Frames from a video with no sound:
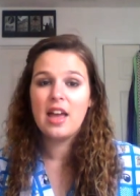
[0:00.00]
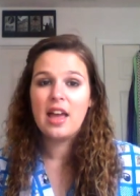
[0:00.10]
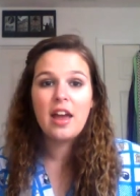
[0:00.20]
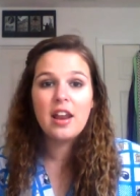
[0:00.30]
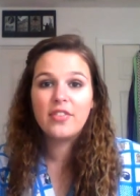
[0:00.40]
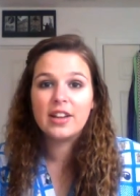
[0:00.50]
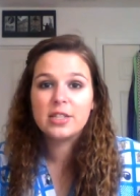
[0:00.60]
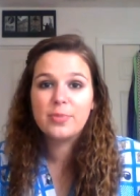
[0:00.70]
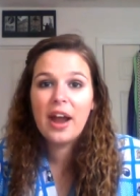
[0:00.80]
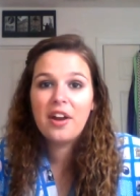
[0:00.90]
And if it
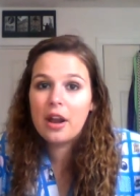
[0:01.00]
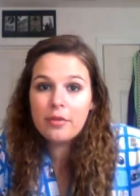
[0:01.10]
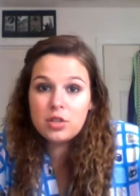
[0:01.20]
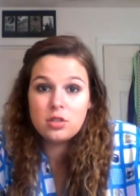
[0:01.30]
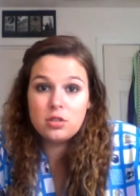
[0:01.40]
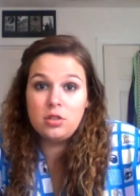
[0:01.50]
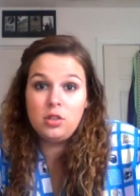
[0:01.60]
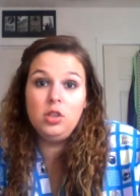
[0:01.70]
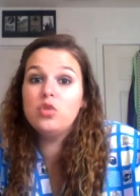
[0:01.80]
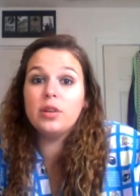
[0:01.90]
expired, I would just
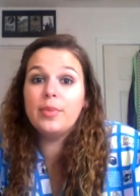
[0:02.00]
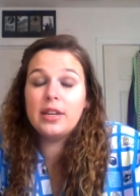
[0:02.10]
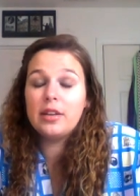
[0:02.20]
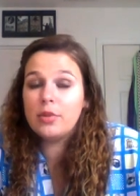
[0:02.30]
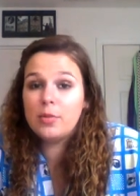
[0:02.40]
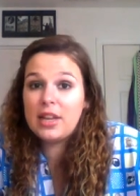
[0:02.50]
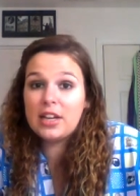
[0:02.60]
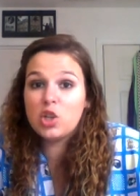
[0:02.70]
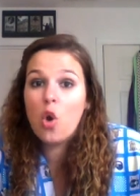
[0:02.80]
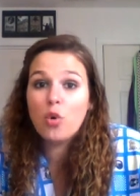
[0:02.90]
lose them and it would be like a
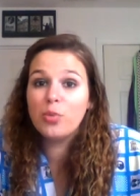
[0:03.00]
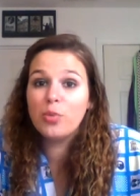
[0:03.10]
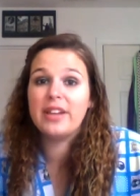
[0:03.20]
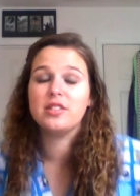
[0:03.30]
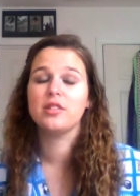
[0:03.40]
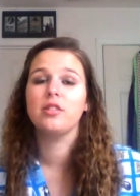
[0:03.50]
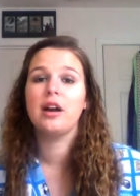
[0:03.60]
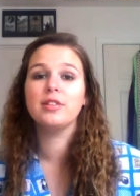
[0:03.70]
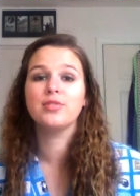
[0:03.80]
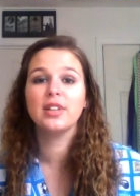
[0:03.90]
total waste. So,
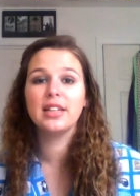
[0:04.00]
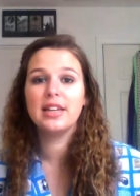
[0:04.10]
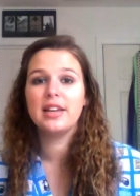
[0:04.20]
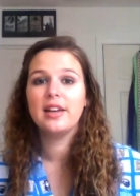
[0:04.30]
I was really,